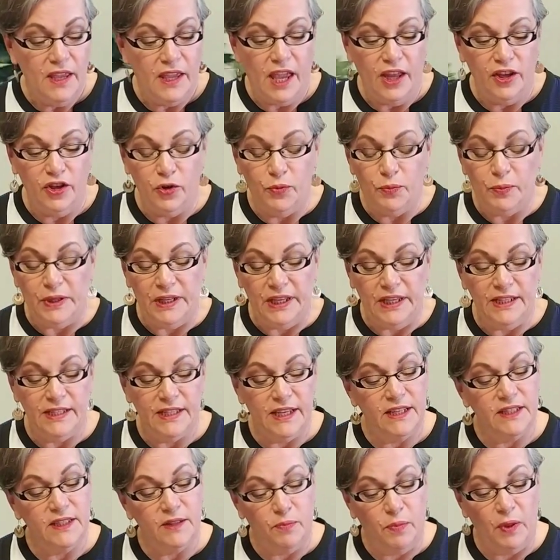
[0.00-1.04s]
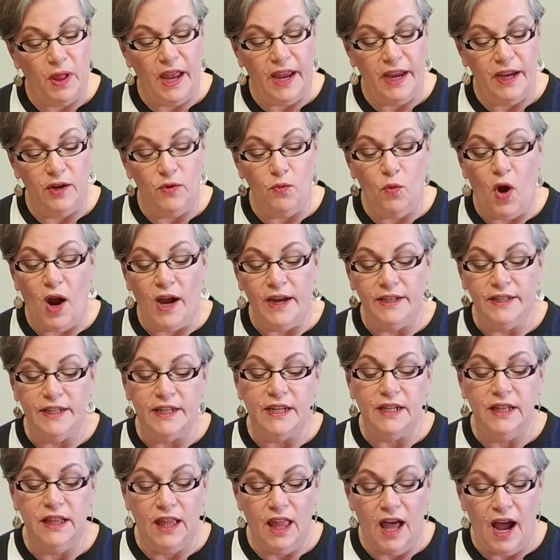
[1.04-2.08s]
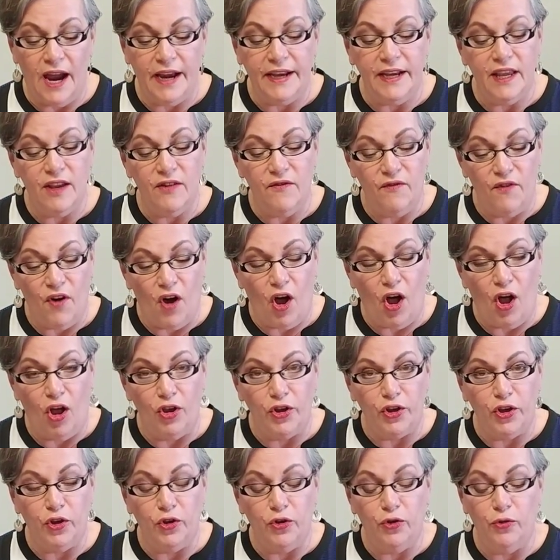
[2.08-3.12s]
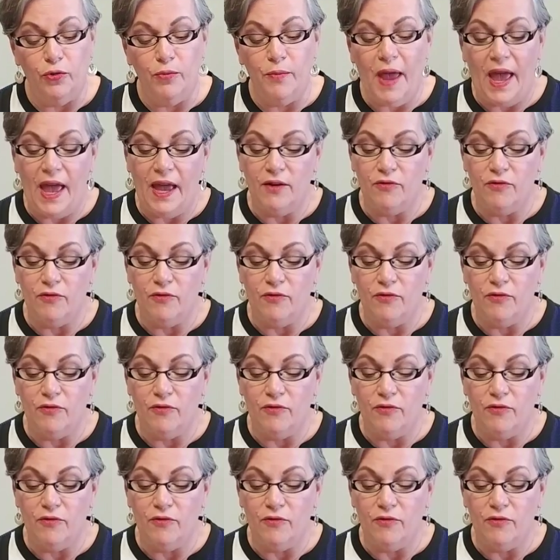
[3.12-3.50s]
Can you please explain why declining volume